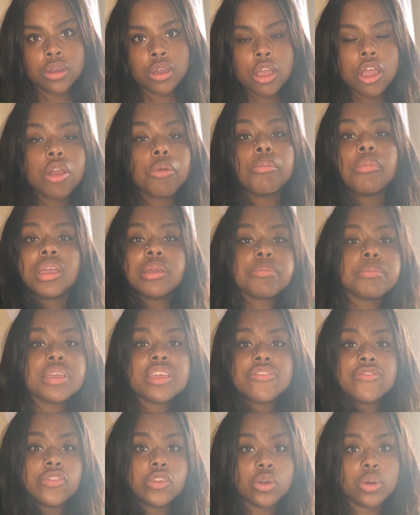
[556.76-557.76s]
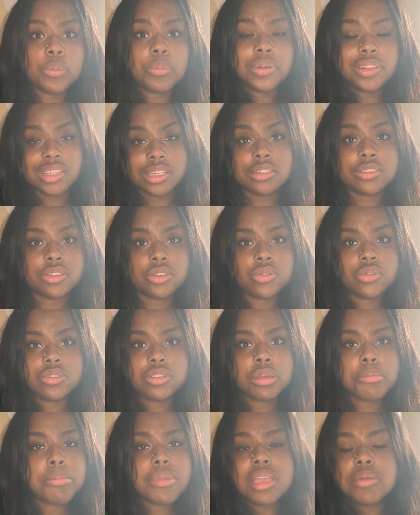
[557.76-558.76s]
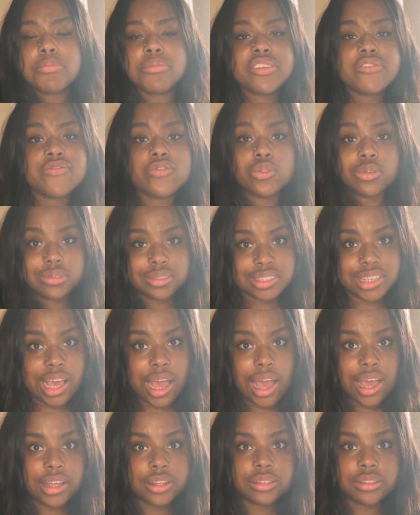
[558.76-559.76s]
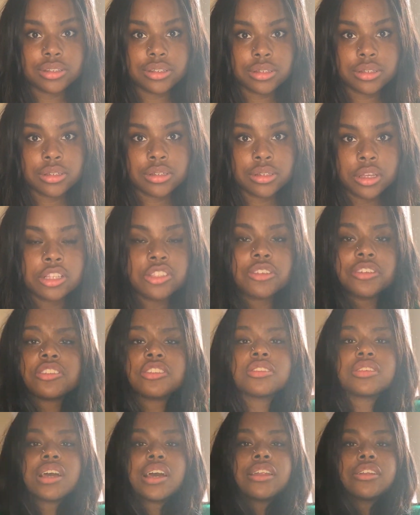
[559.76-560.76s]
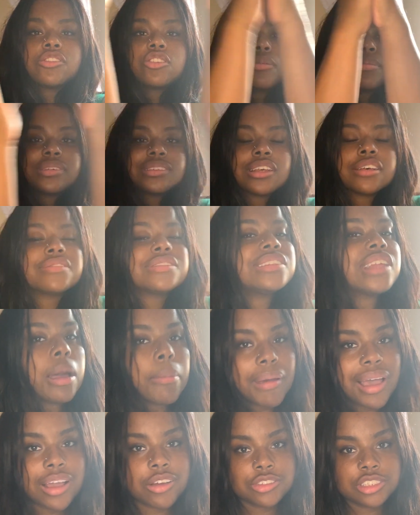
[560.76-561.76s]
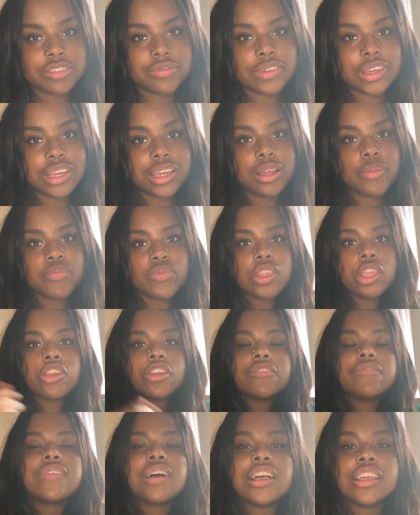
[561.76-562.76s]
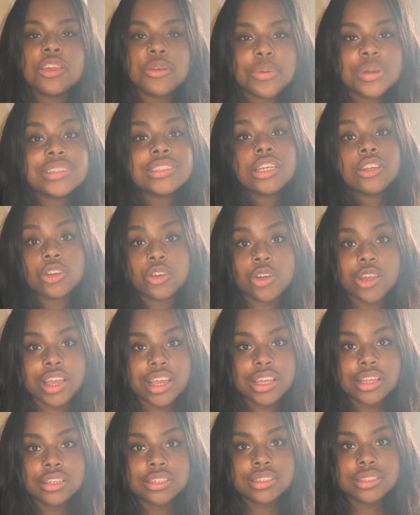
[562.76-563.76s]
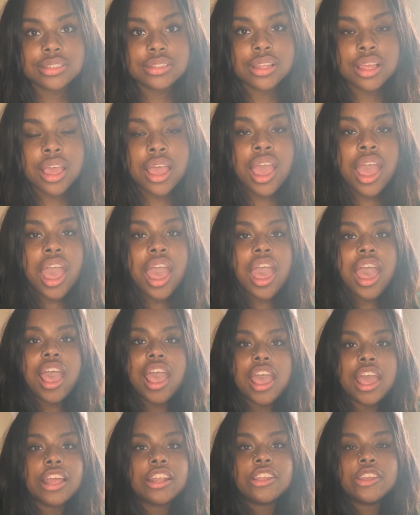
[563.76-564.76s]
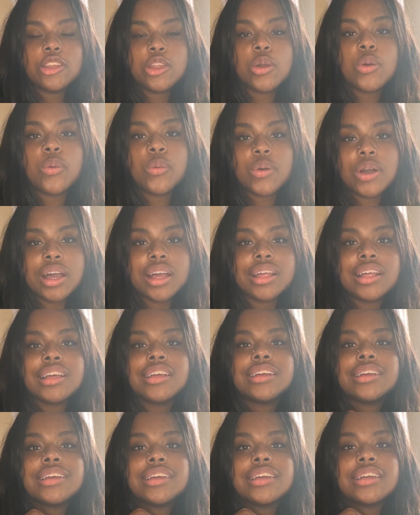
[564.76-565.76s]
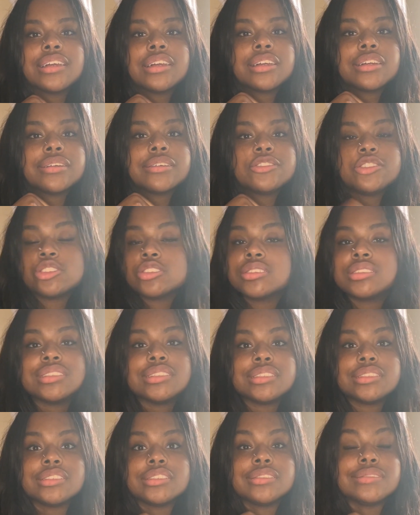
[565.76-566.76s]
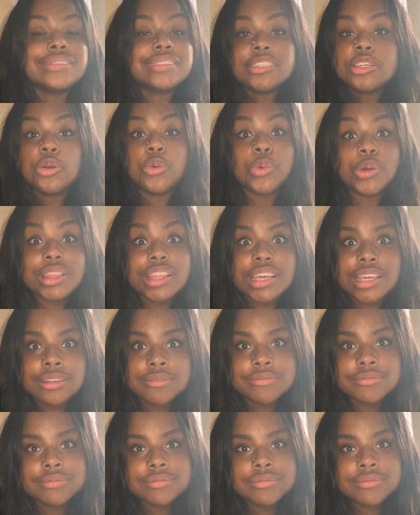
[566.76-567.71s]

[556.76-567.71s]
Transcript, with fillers: or make me feel belittled and make me feel sad? So I just kind of told myself, snap out of it. Your value is in Christ. And you know what? Just deal with it.